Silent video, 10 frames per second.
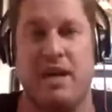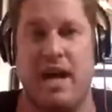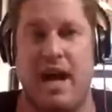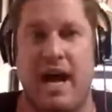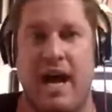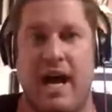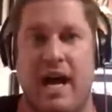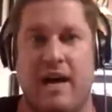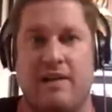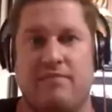
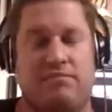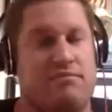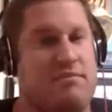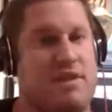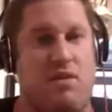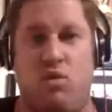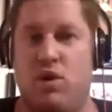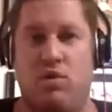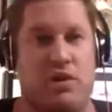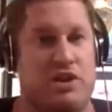Uh, we're,
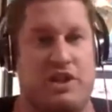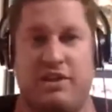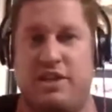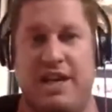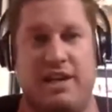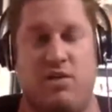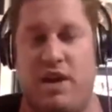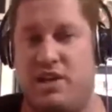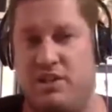we're still taking questions.